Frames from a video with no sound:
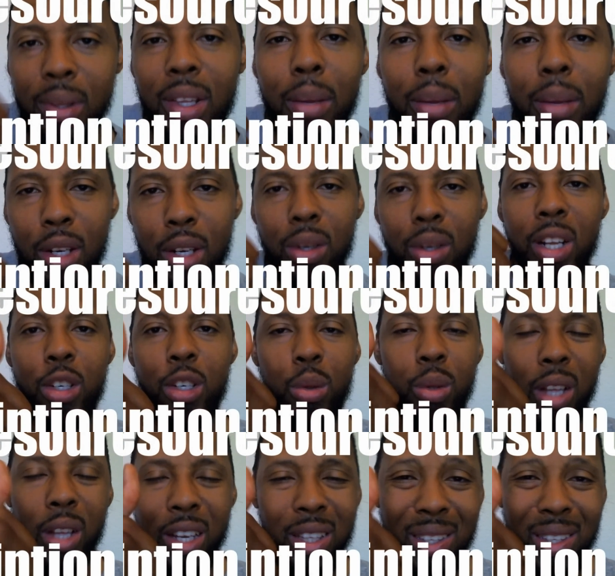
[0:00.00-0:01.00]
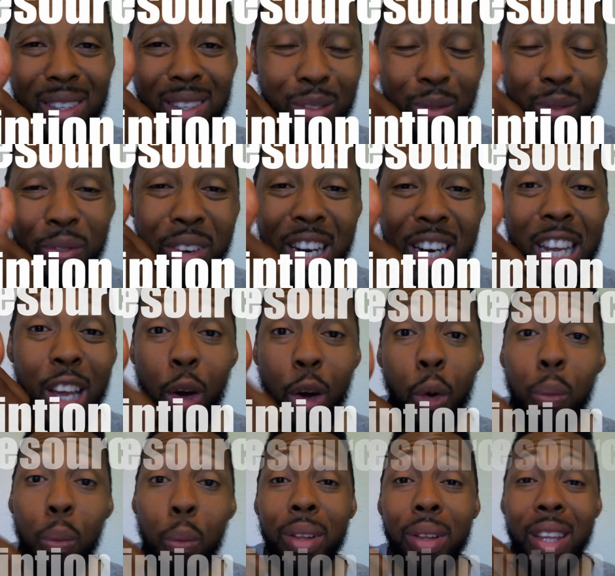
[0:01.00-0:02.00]
Let me know that you like this
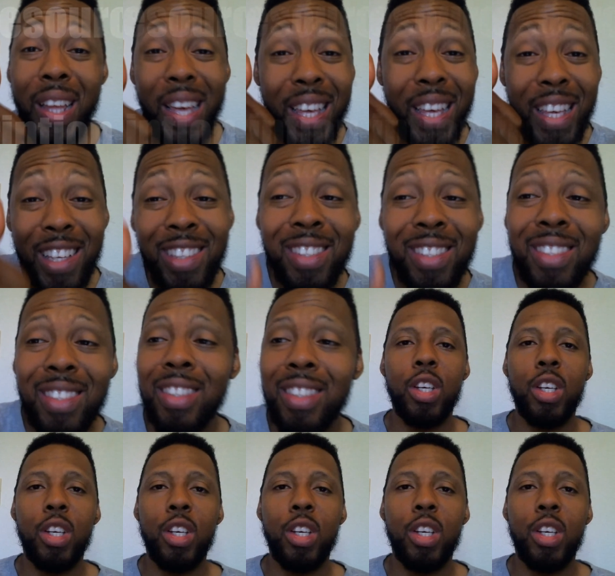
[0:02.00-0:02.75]
video, please.